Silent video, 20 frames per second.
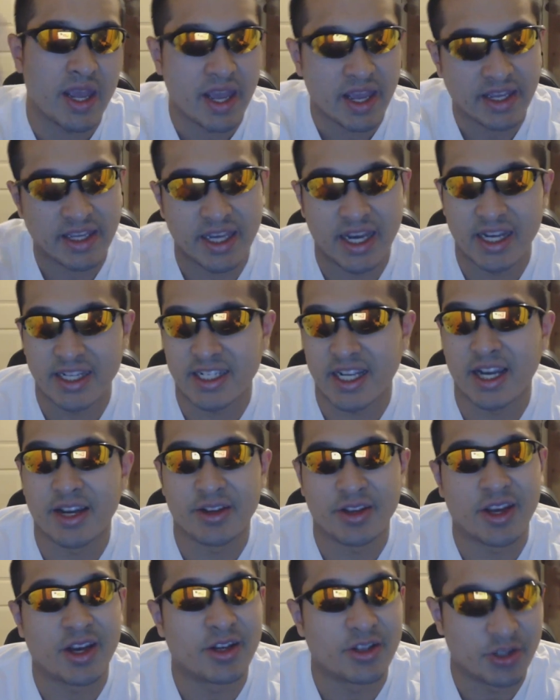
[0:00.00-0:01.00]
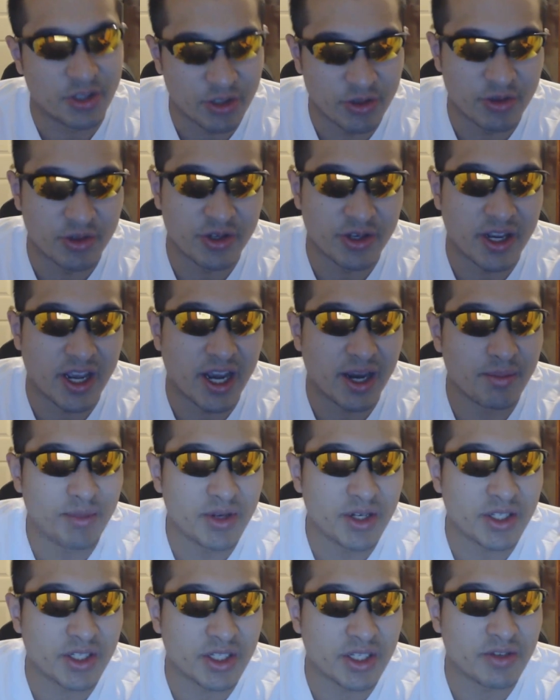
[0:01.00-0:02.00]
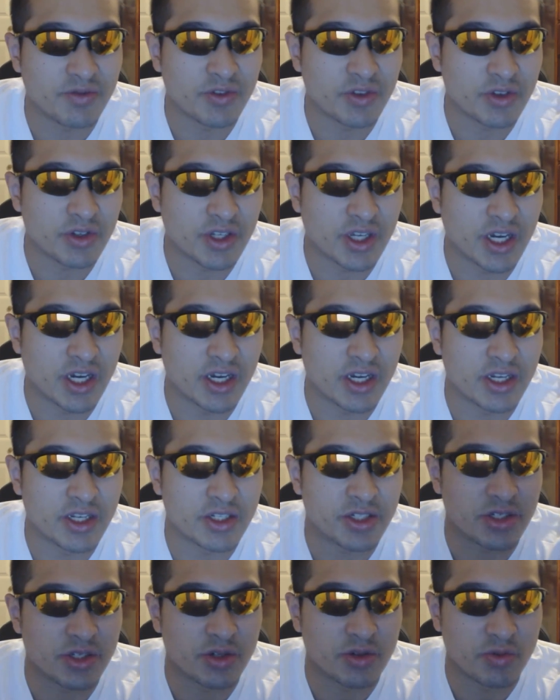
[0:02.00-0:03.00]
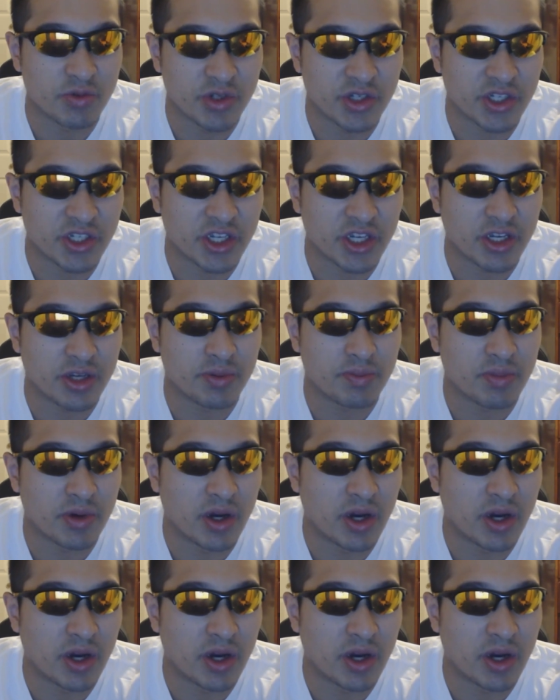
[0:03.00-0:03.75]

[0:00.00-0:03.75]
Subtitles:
Hey guys, how y'all doing? I'm gonna give you guys a recap